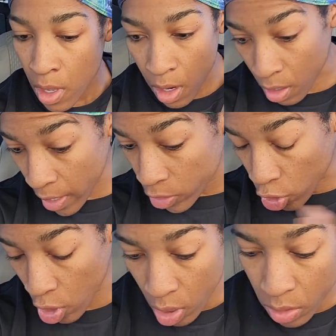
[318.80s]
All right,
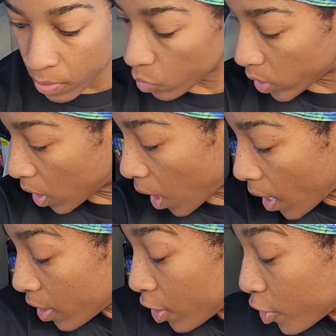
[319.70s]
y'all. We
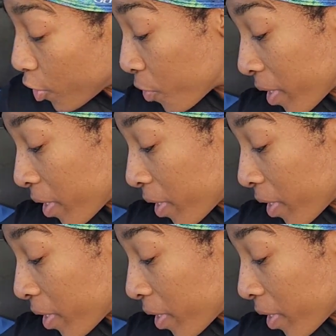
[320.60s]
got new